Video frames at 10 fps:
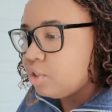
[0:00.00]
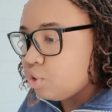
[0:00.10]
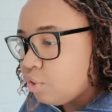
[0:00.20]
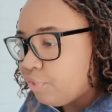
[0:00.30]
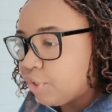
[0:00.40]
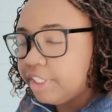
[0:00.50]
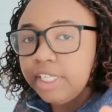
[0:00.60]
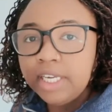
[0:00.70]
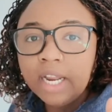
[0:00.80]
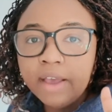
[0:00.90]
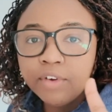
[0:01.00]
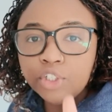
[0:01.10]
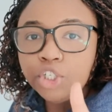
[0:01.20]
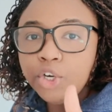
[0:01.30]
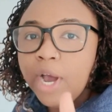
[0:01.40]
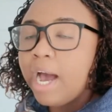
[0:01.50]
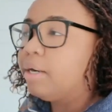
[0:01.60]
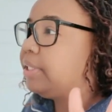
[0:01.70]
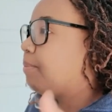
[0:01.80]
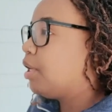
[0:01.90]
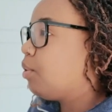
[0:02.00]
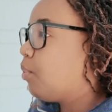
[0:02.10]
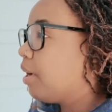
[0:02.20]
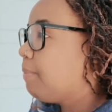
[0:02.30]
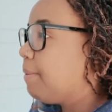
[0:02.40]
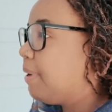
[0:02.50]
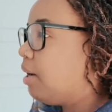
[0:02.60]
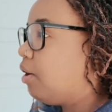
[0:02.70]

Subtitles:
It's 2:14. I've got 2 hours. I'm going to work my butt